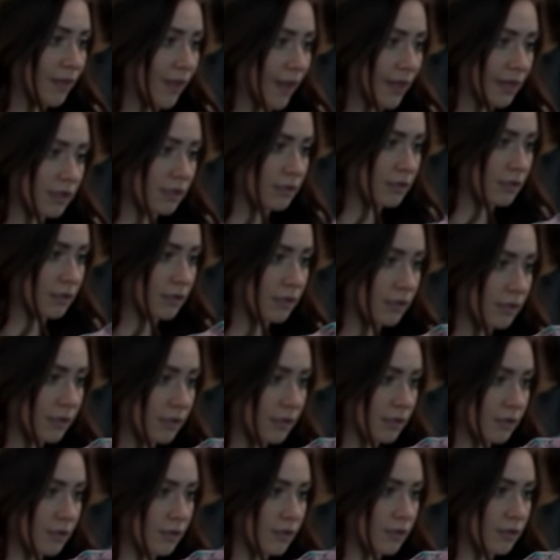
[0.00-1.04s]

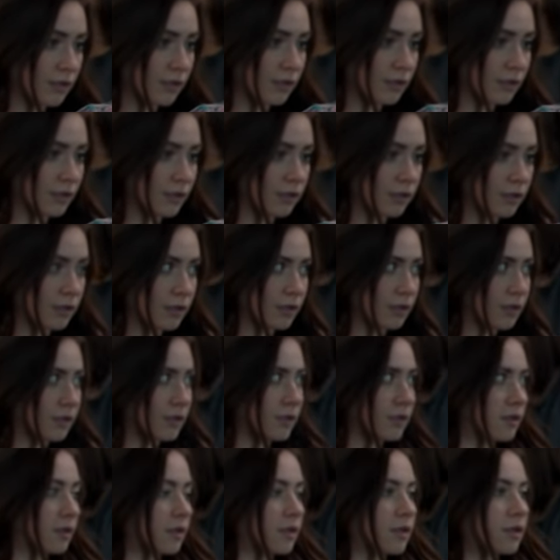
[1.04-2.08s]

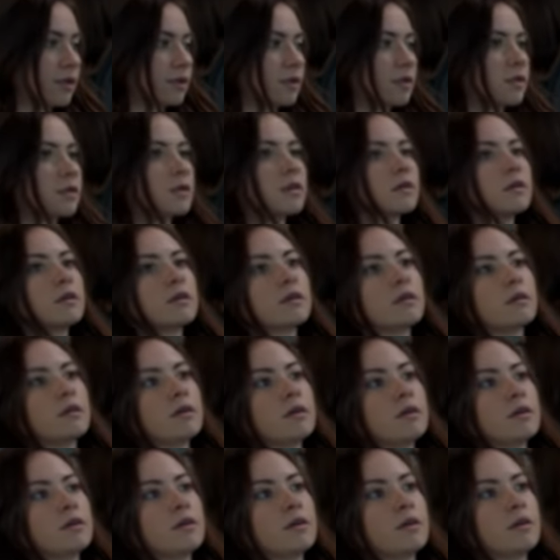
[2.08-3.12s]

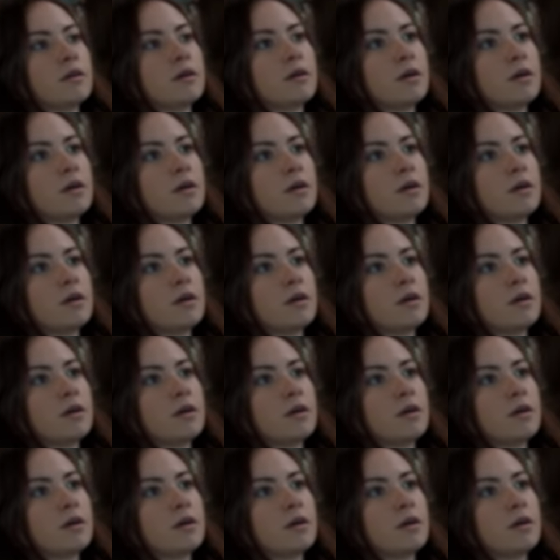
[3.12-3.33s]
[no speech]